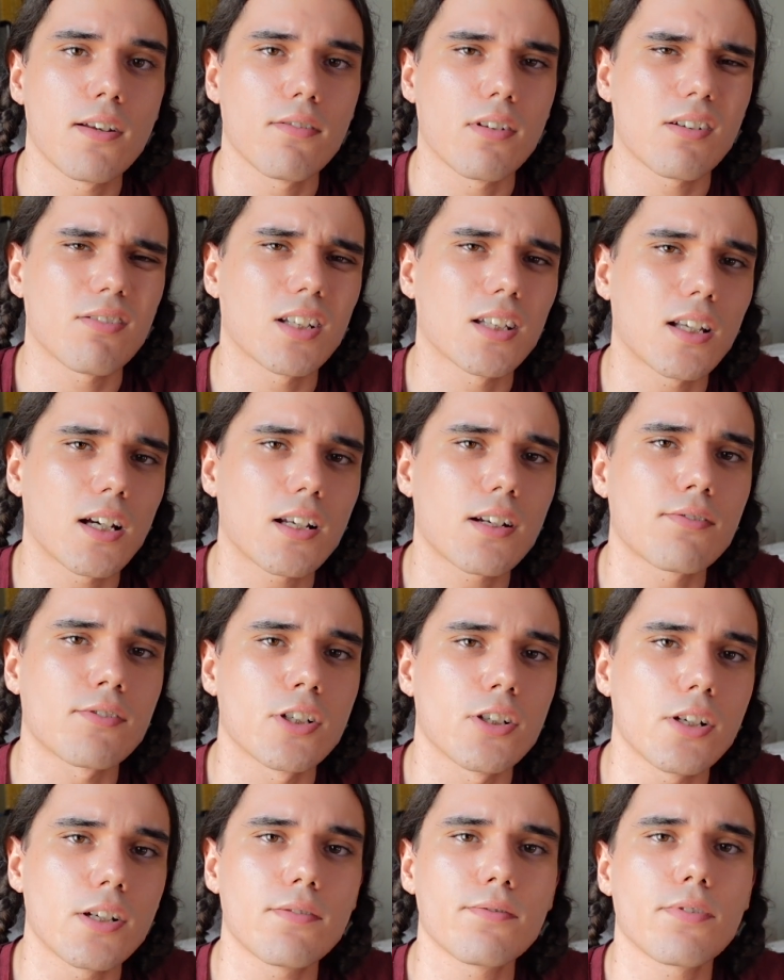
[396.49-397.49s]
We have a lot of
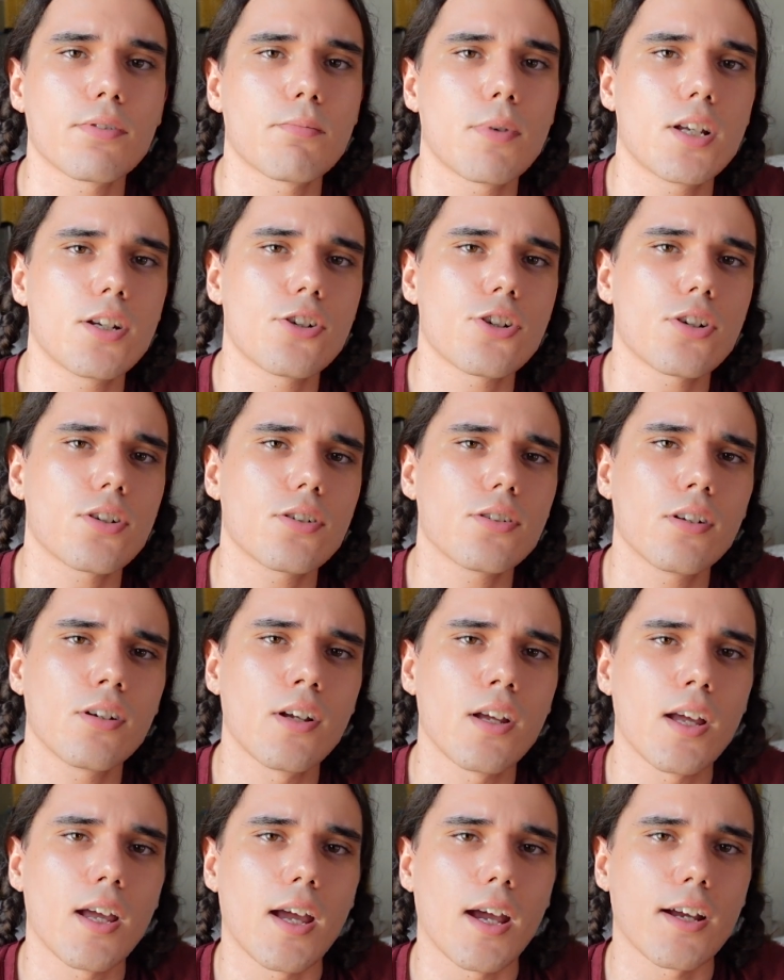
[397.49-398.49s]
good information,
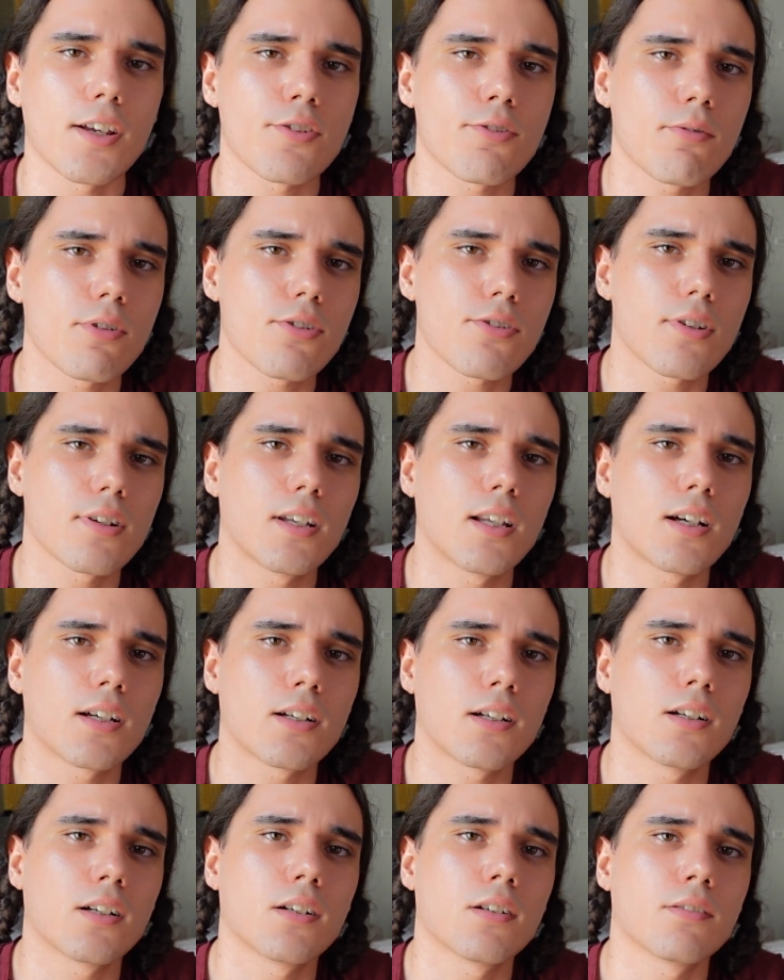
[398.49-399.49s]
as well as a lot
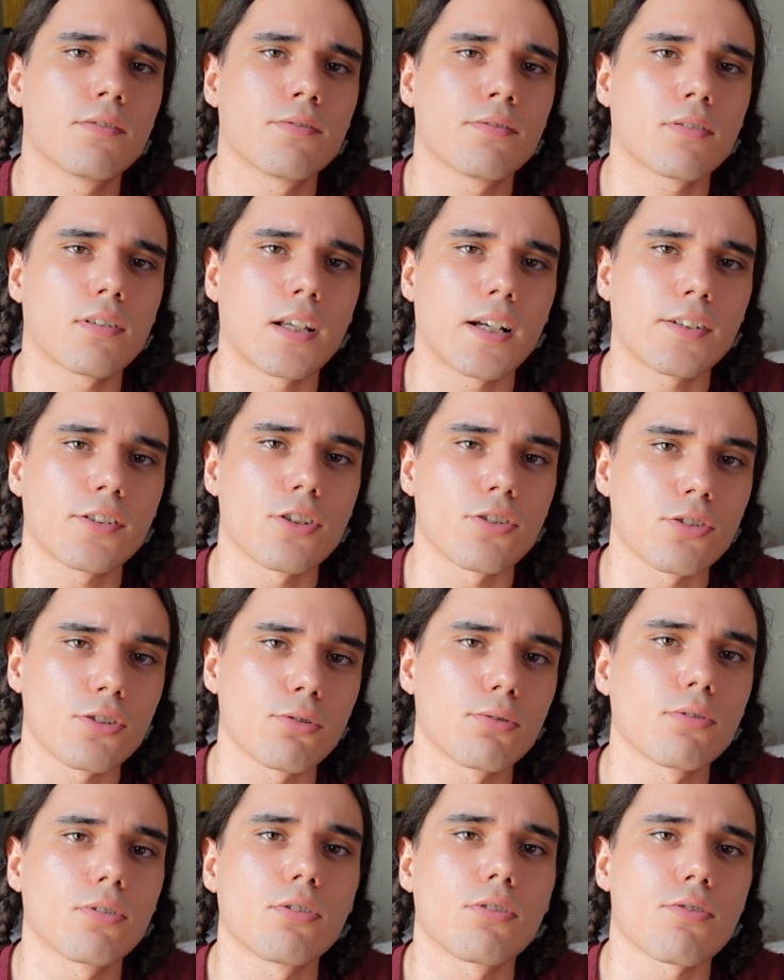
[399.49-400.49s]
of
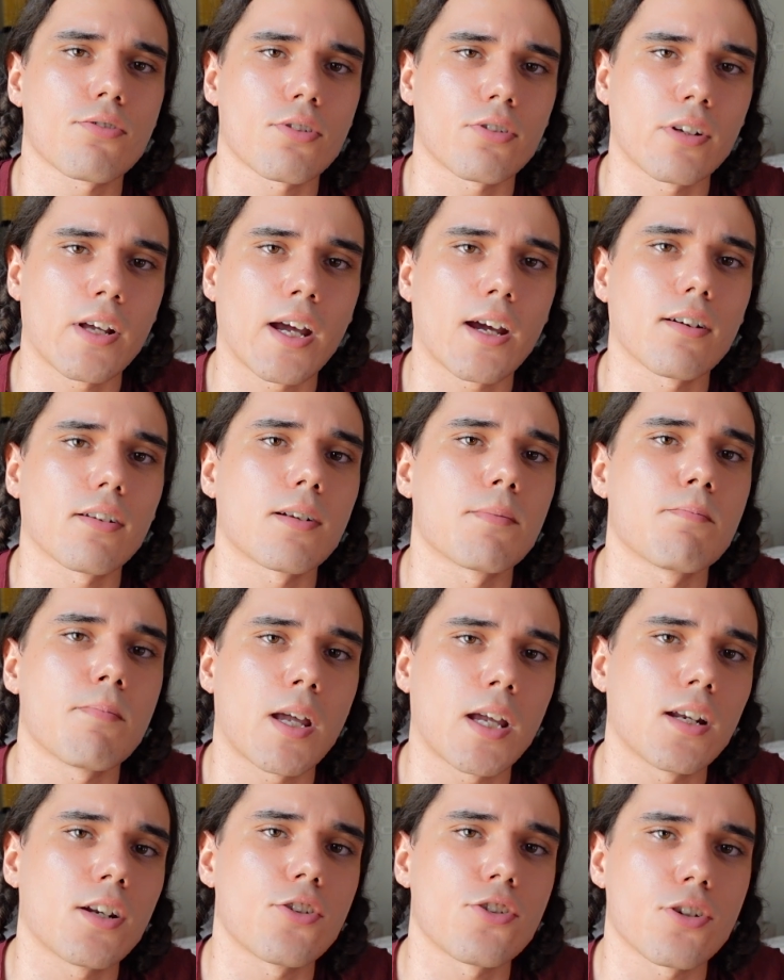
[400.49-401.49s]
tutorials on how to
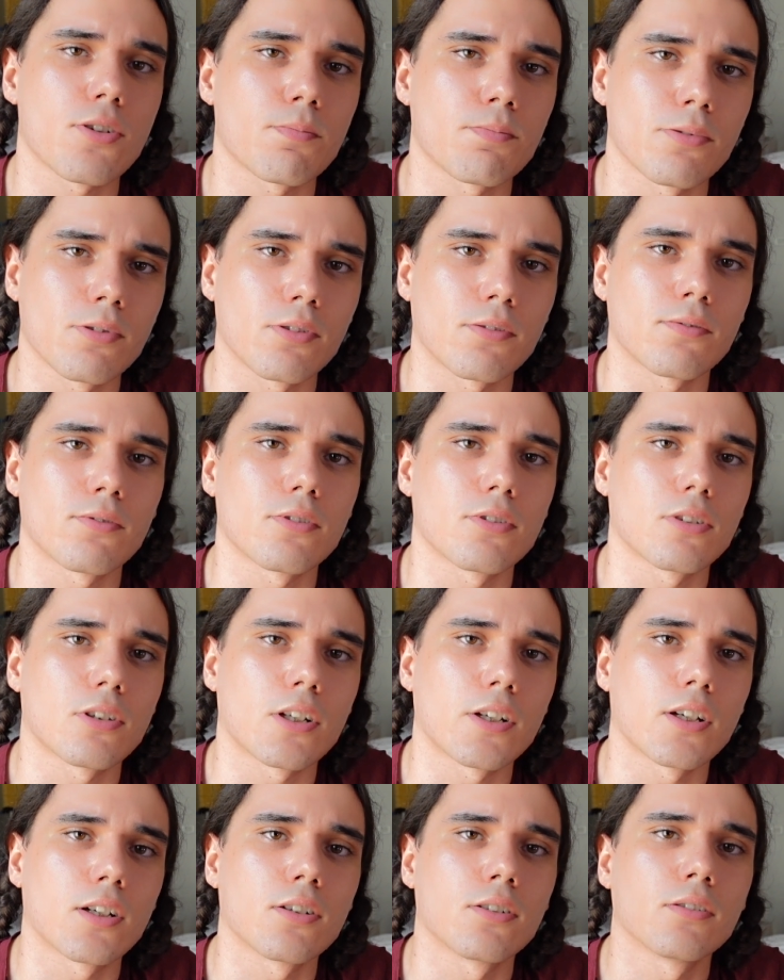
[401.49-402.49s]
manage your
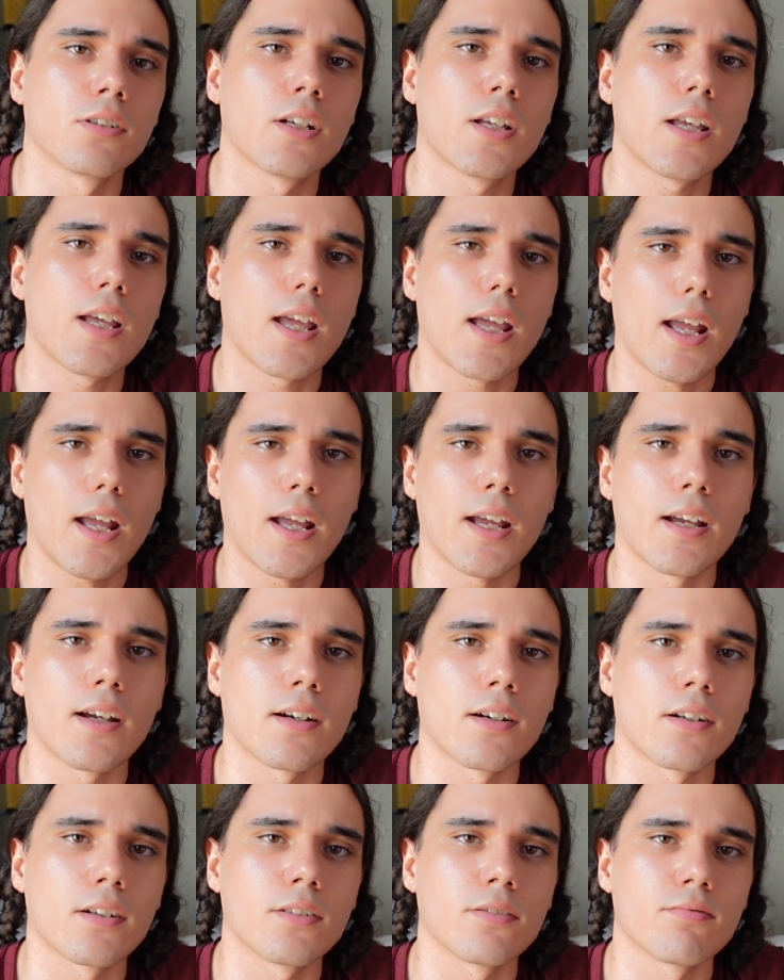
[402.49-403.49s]
portfolio
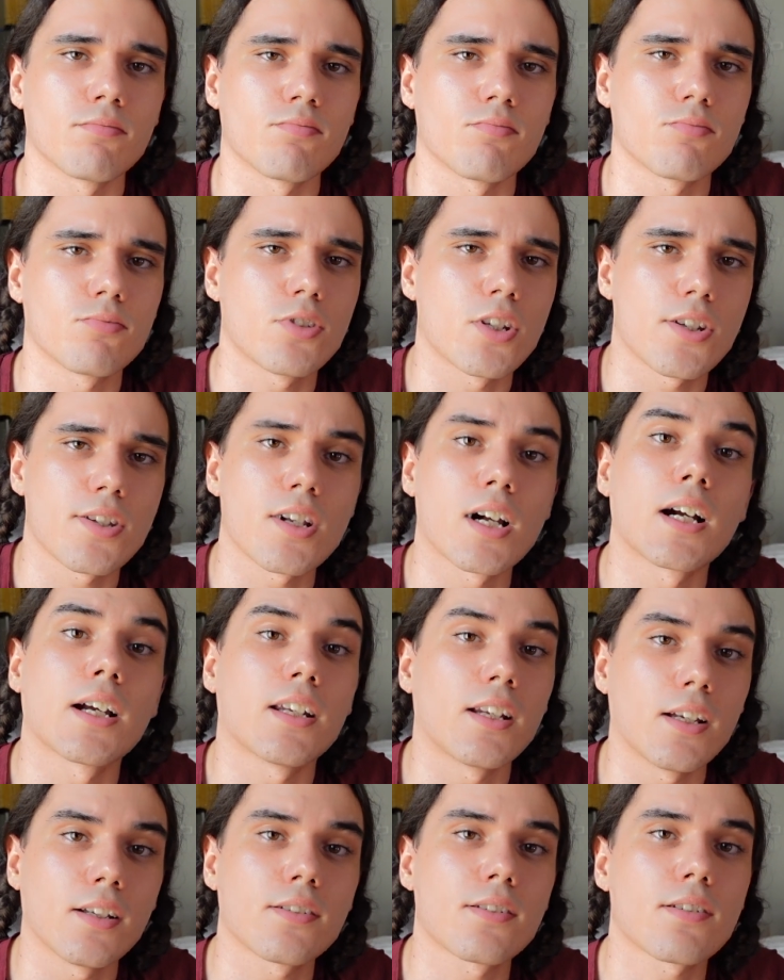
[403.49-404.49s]
and
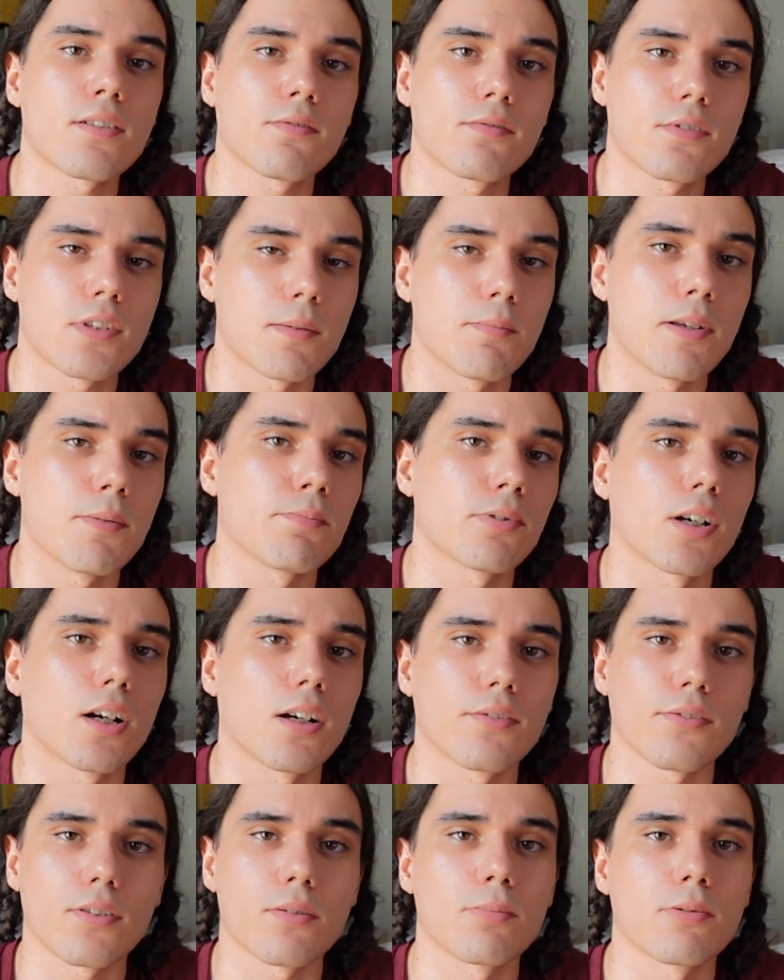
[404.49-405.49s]
design it to be
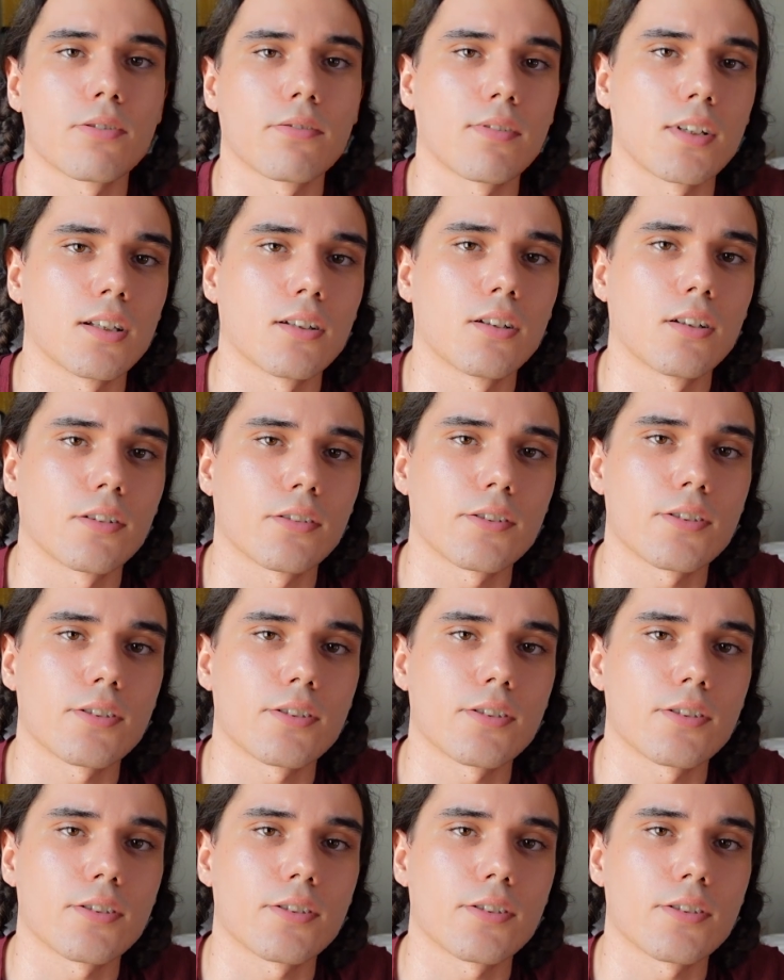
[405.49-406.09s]
profitable in the long